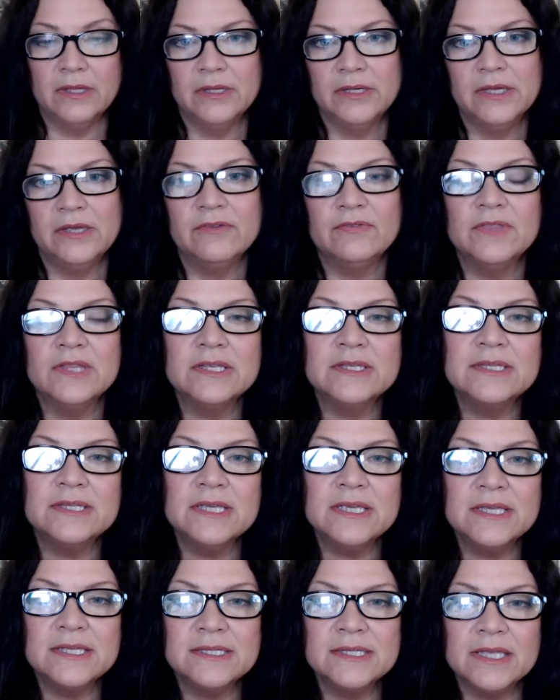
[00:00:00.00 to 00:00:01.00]
If this
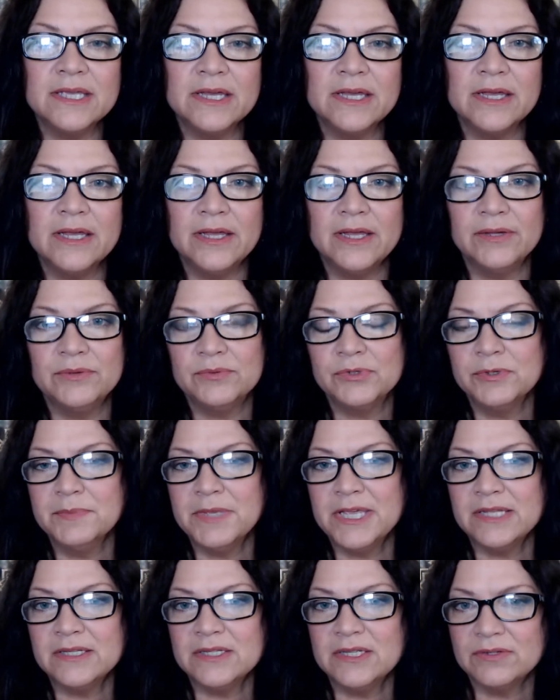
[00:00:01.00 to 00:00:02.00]
is a
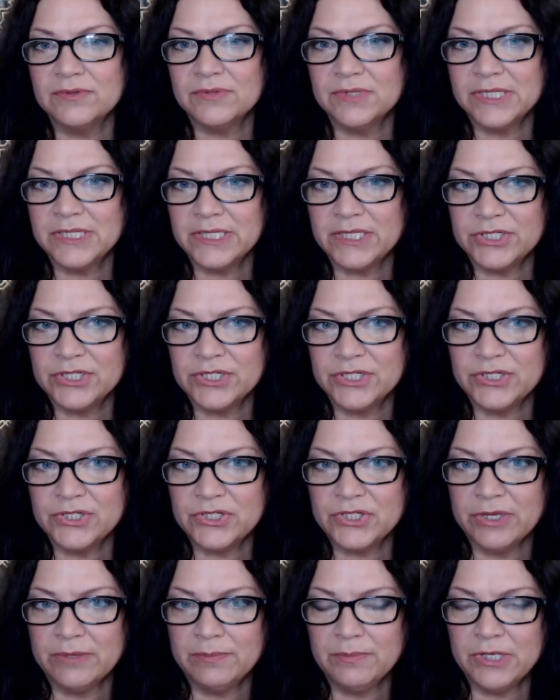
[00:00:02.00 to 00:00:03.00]
romantic
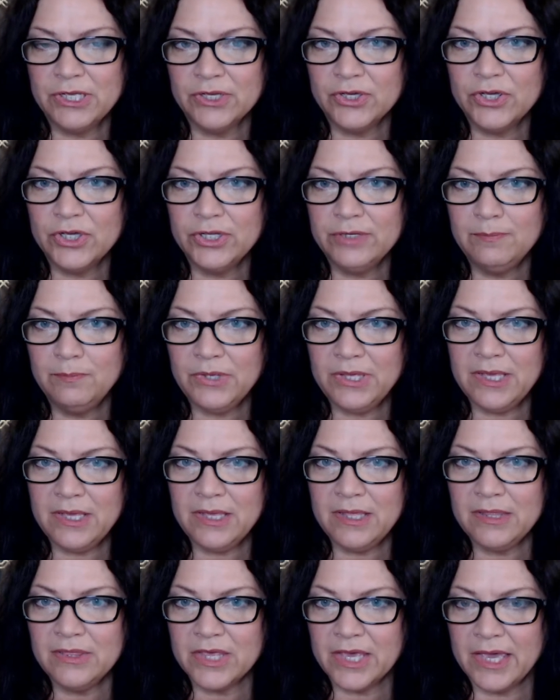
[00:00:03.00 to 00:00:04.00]
relationship, it could
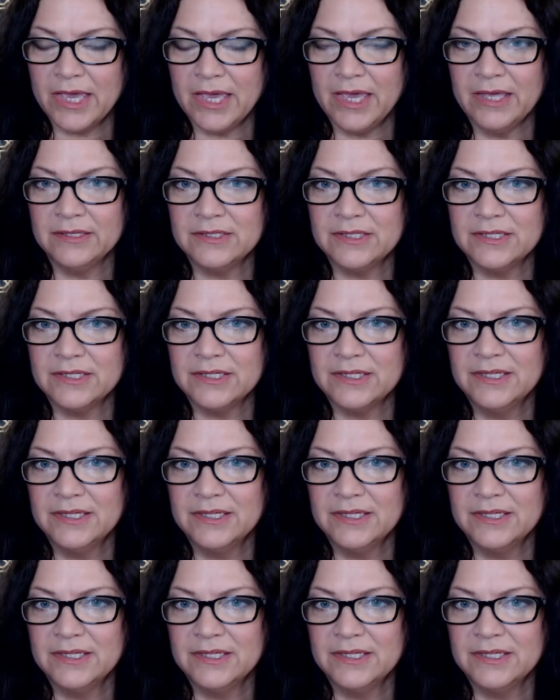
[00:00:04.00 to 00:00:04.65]
be that,